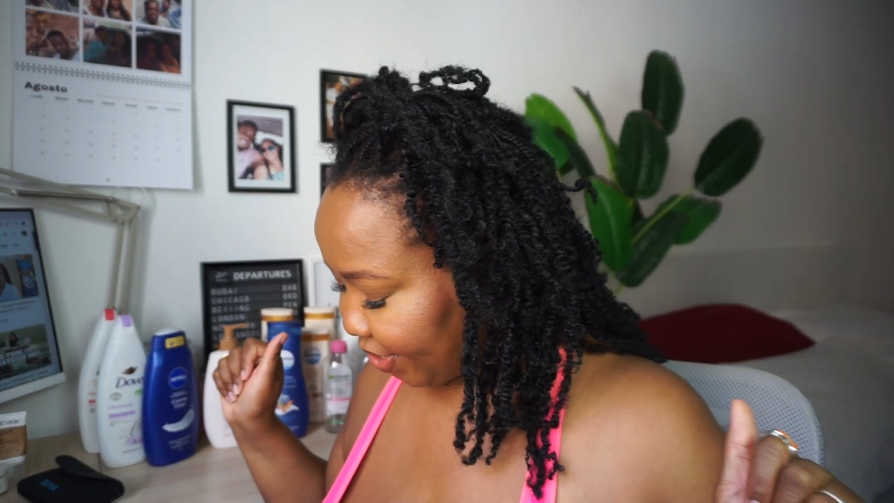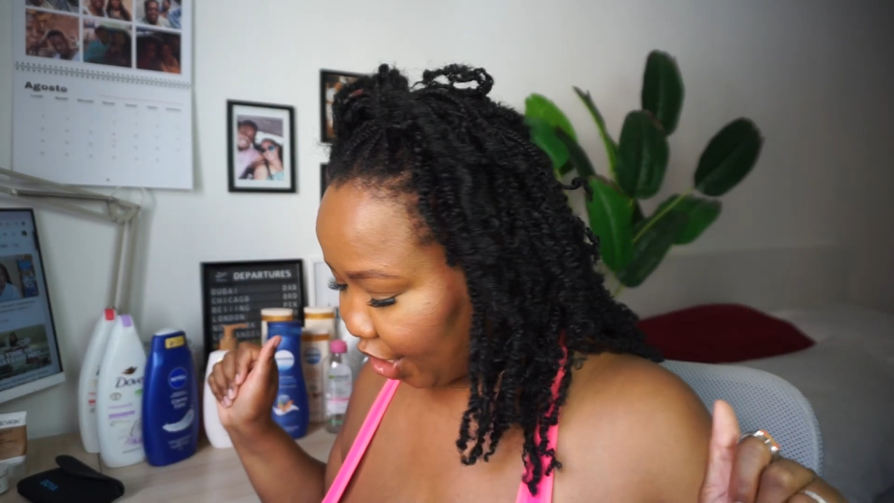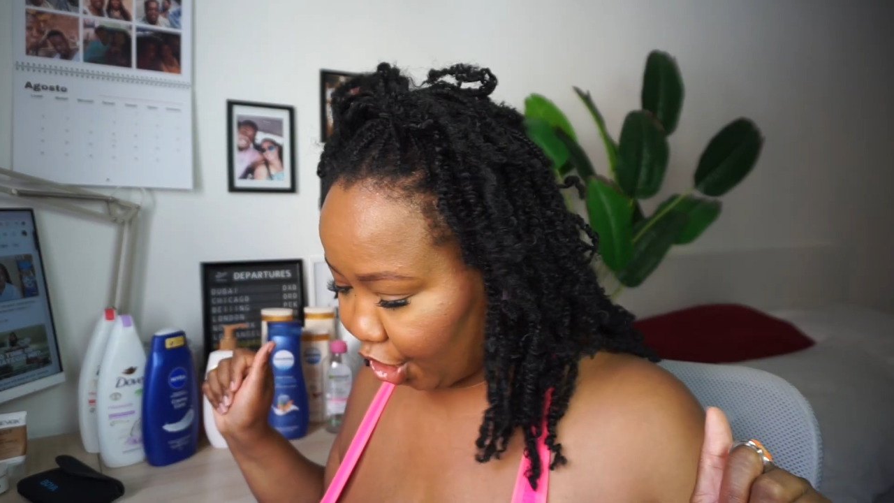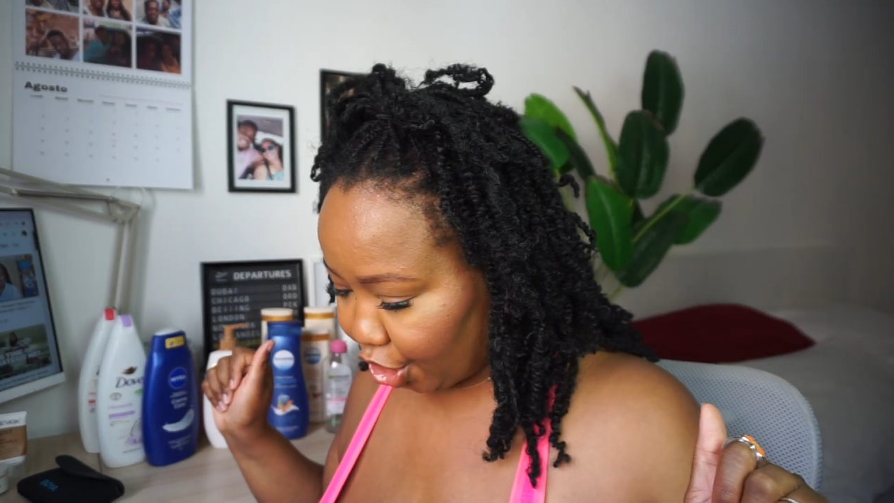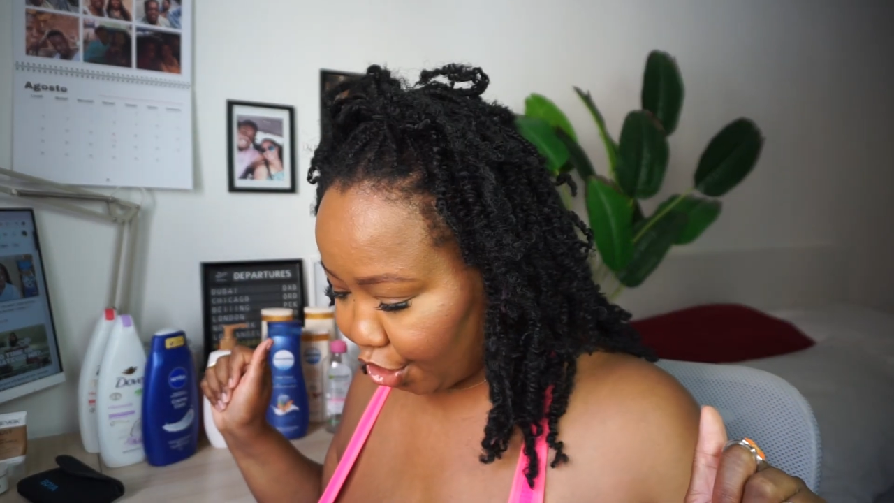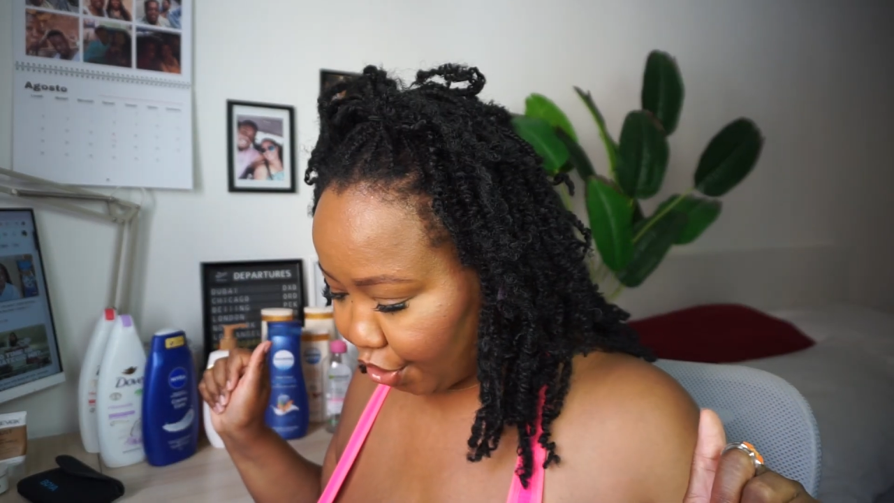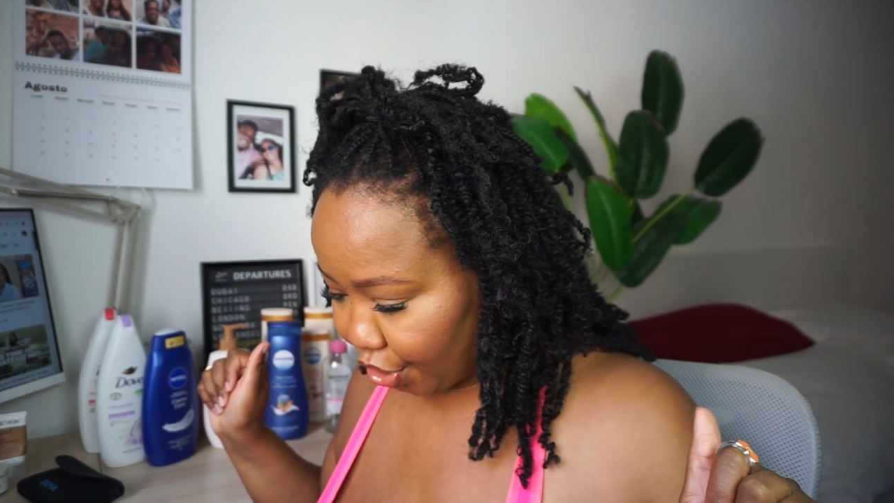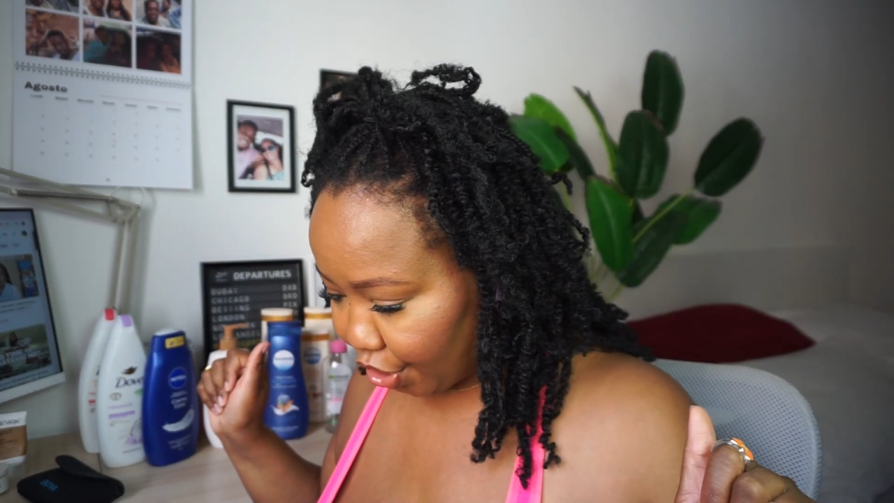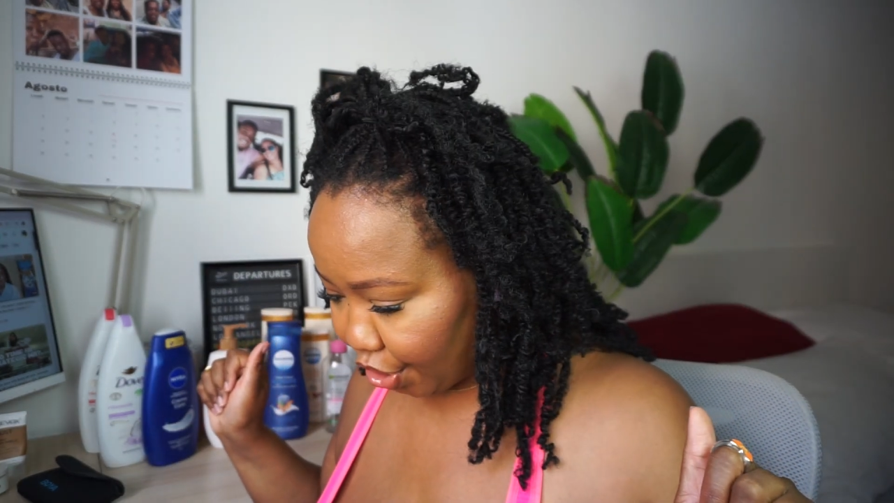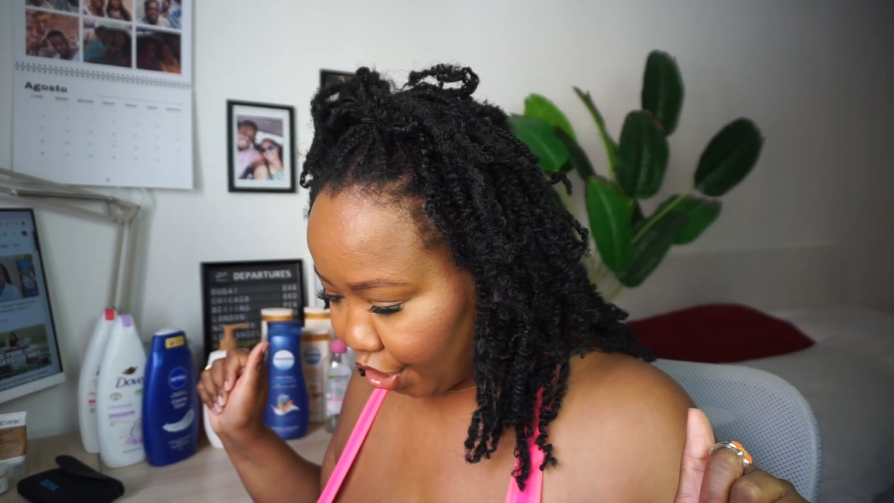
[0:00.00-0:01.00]

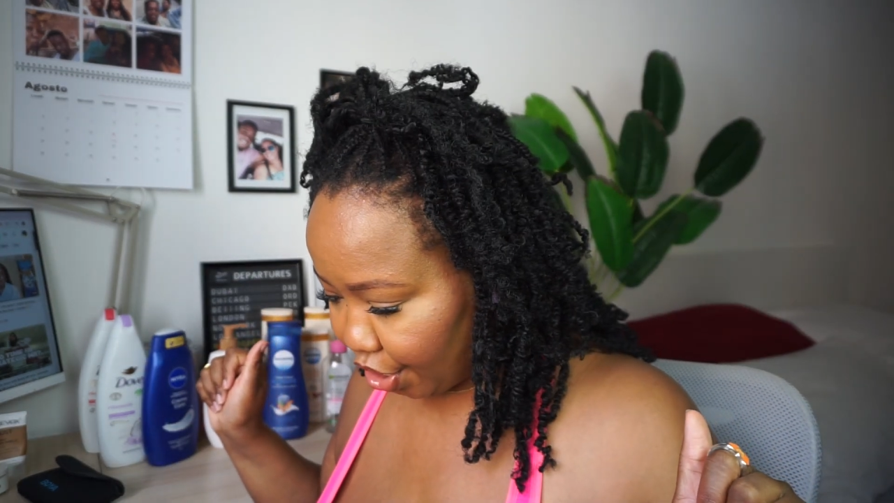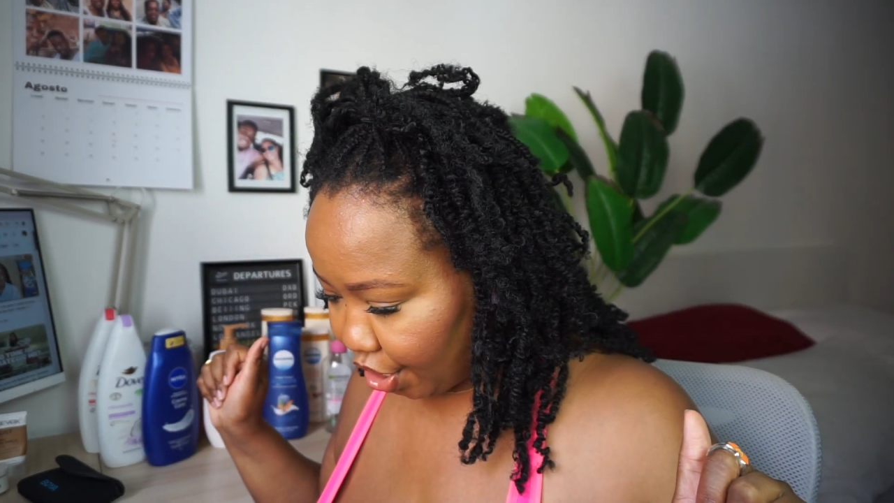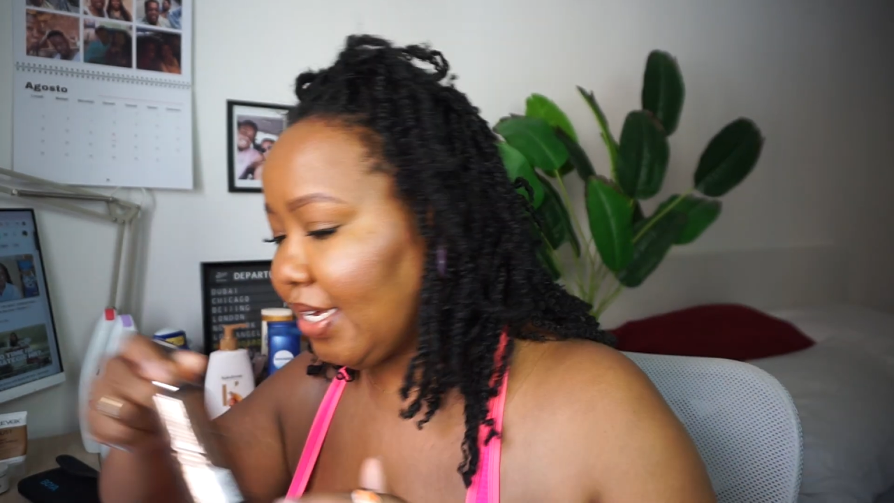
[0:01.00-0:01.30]
here?